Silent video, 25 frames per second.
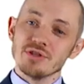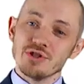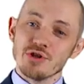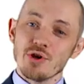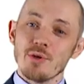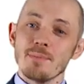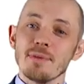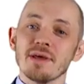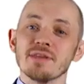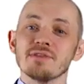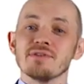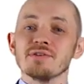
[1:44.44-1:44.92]

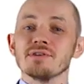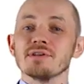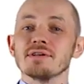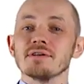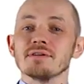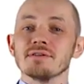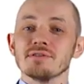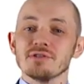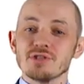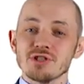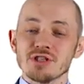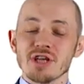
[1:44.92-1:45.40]
geometric
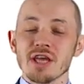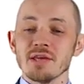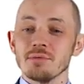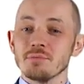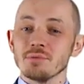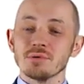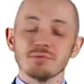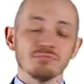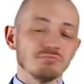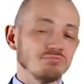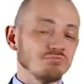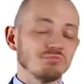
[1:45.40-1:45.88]
shape,
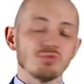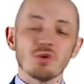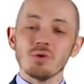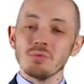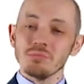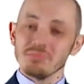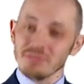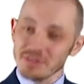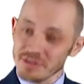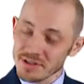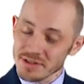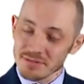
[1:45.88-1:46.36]

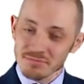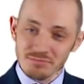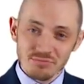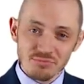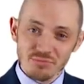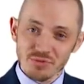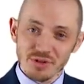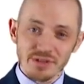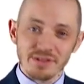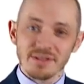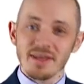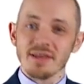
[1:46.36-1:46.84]
probably
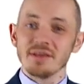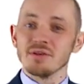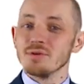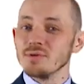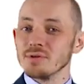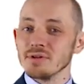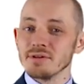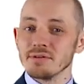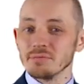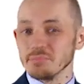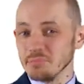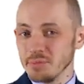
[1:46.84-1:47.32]

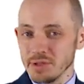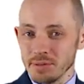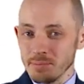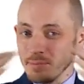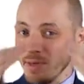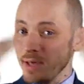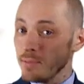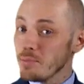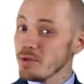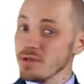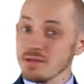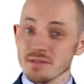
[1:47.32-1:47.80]
rectangular, but
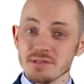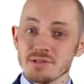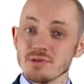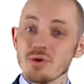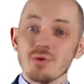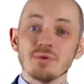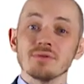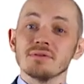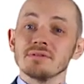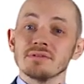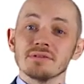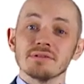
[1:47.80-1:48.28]
maybe a
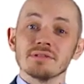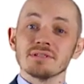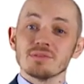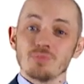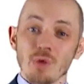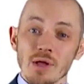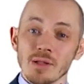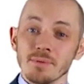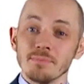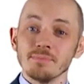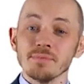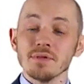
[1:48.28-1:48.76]
circular as
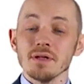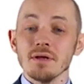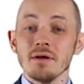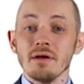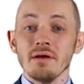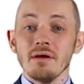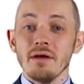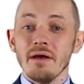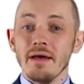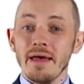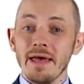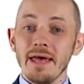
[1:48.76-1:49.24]
well.
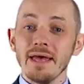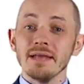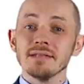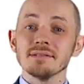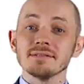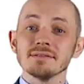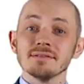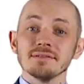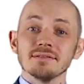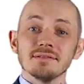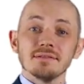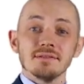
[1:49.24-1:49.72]
And,
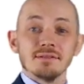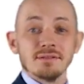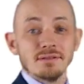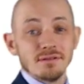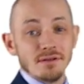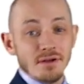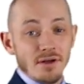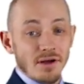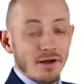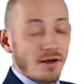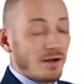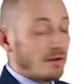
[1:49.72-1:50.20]

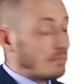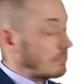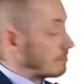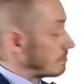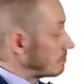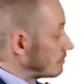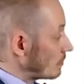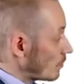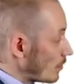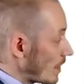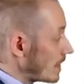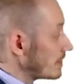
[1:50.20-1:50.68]

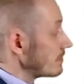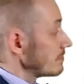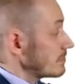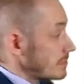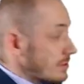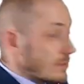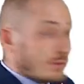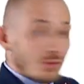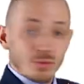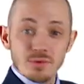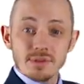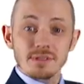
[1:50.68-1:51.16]
well,
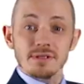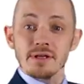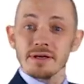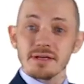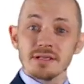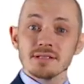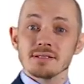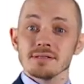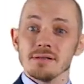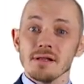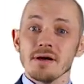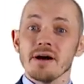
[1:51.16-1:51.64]
it looks like a
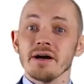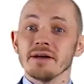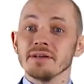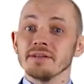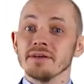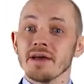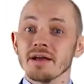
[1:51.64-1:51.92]
slide,